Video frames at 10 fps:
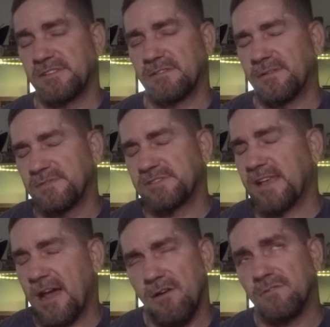So I was
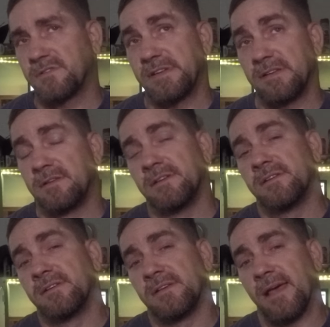scouring
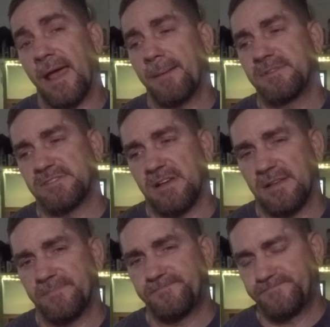
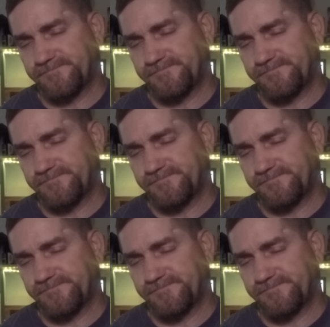Amazon,